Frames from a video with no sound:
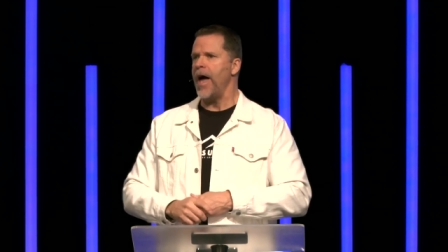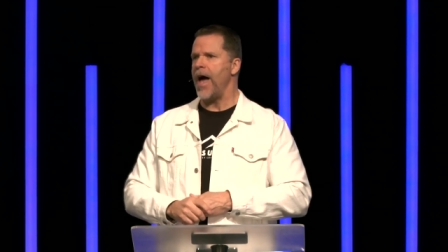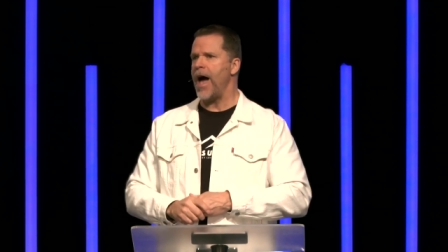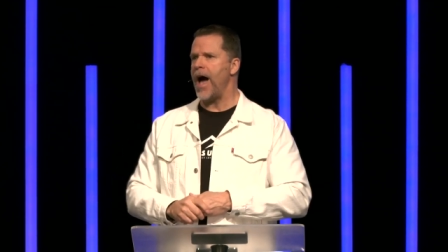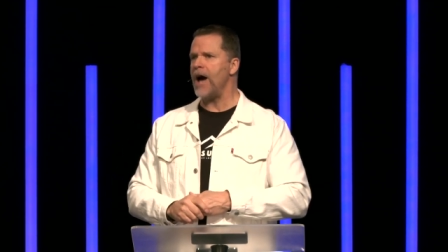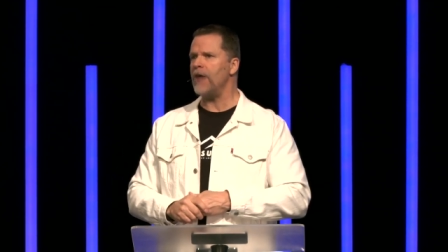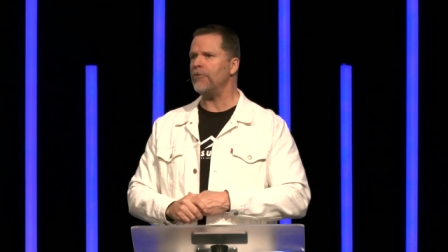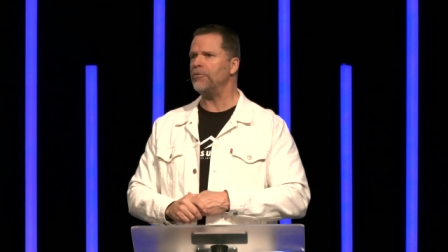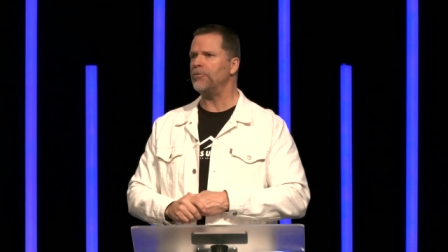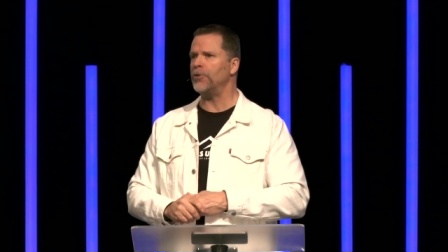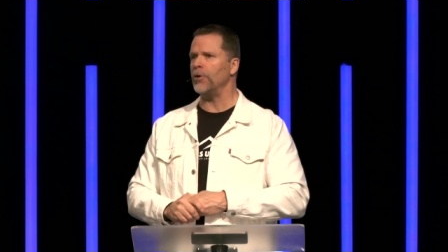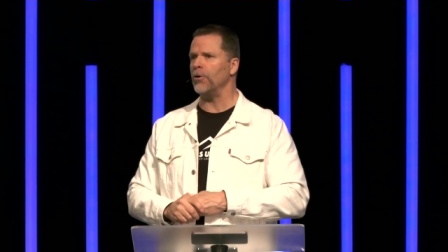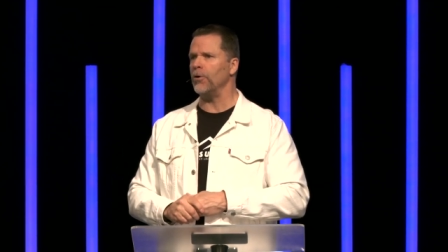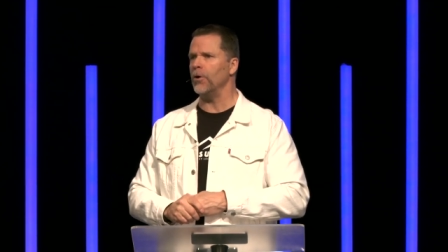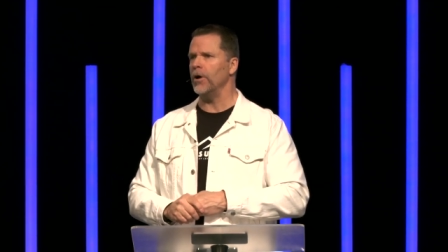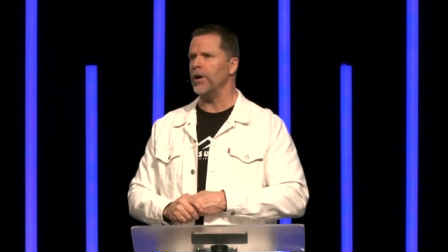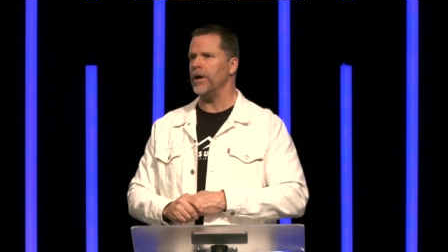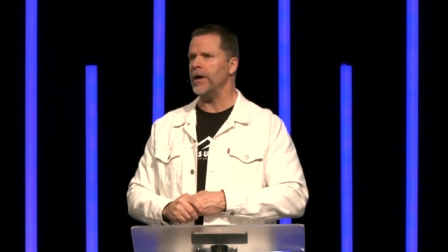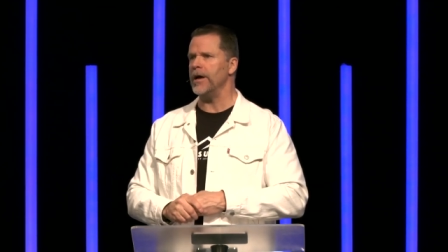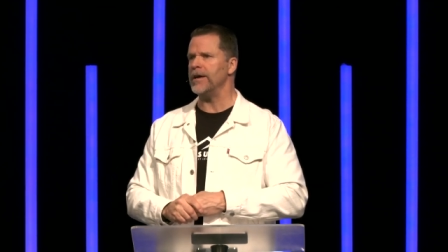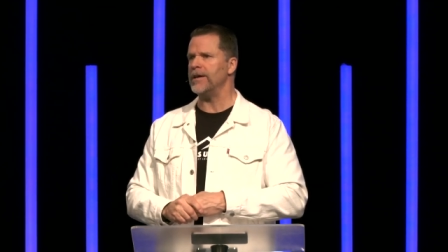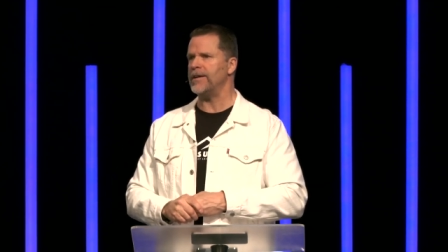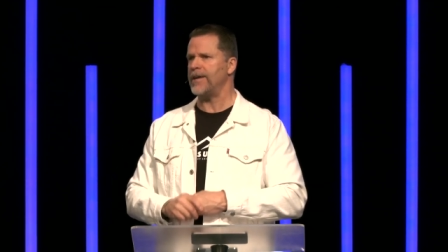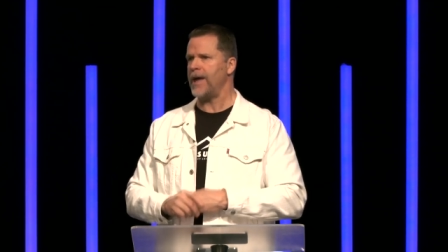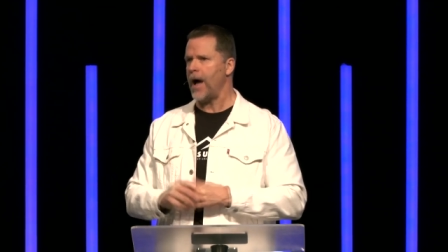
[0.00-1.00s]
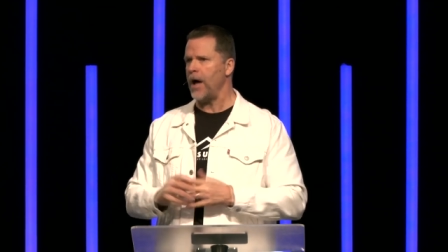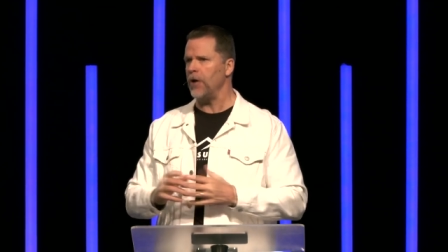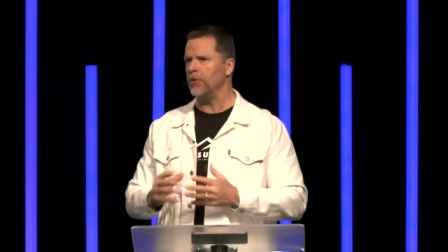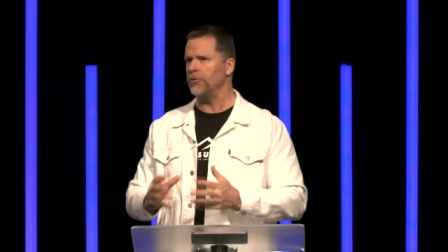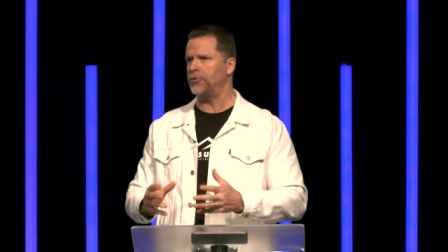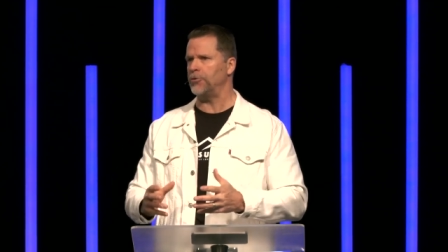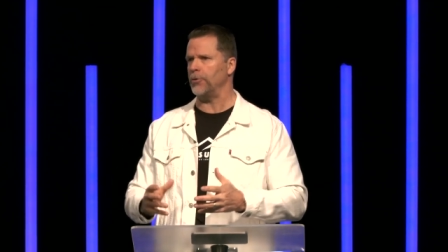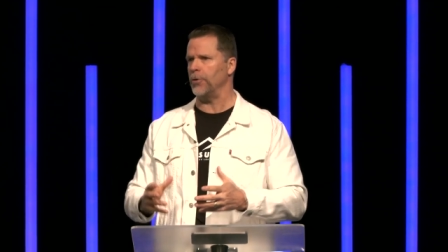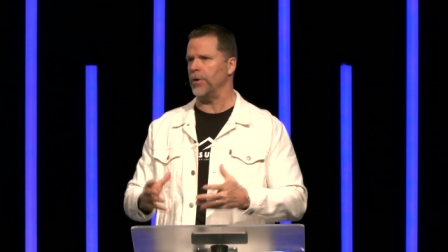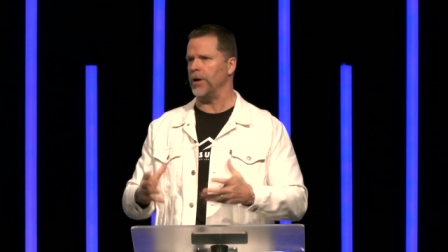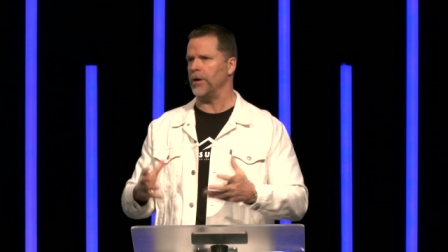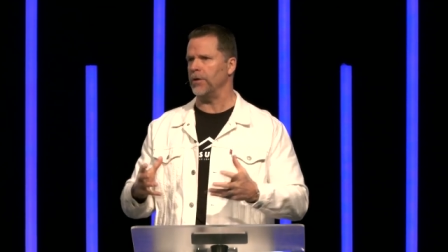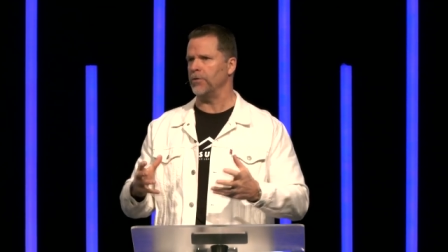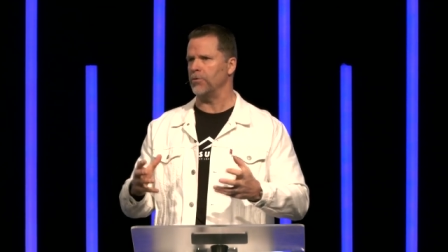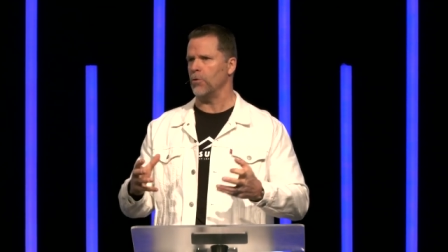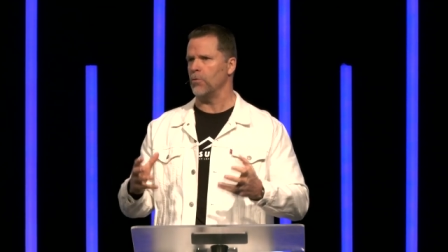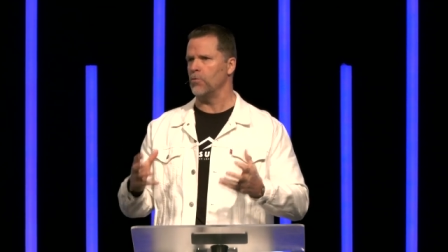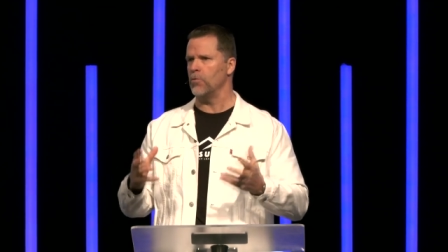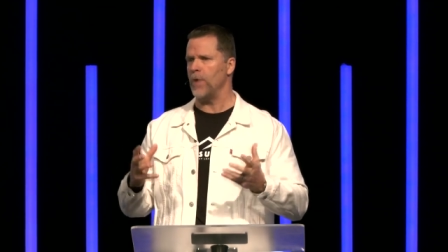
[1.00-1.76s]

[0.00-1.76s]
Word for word: after encountering the